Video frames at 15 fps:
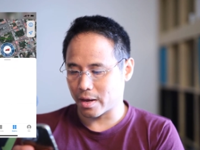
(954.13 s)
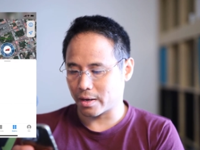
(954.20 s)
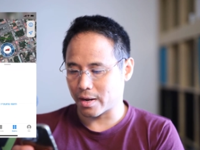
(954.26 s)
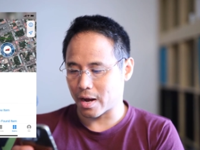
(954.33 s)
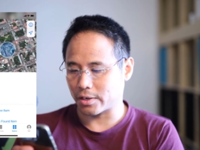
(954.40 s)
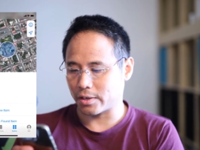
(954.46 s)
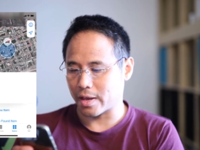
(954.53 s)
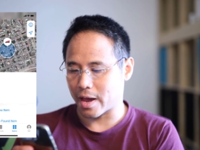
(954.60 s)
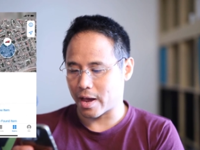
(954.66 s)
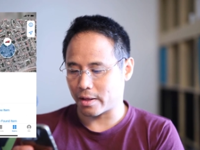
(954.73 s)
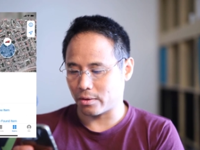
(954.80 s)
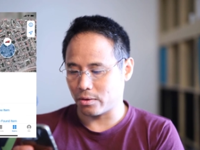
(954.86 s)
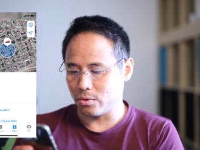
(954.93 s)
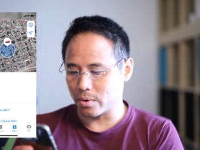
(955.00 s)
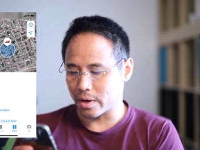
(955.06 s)
I can actually
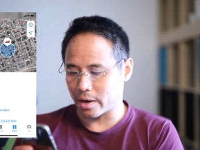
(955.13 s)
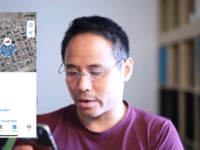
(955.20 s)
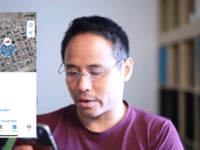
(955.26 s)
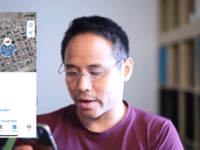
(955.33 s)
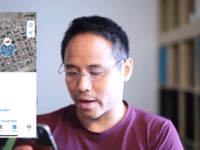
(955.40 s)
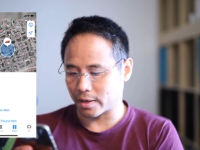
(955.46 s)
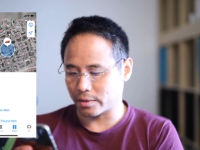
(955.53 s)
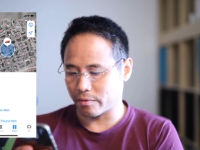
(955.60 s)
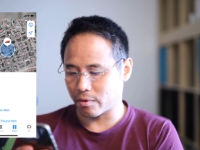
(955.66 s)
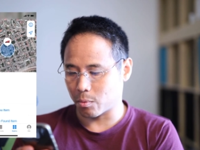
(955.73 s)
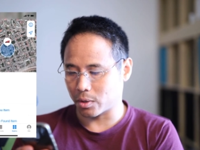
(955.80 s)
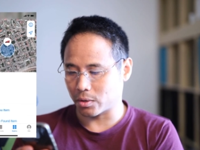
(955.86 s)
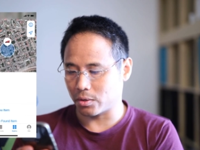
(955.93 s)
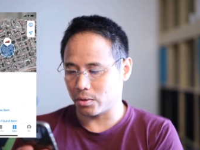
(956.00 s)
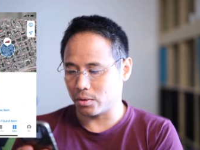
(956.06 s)
add new AirTags if I
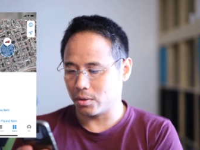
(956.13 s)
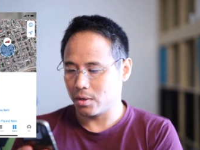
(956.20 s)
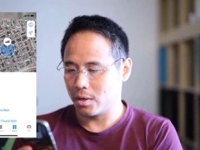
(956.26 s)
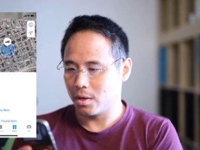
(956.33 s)
want to,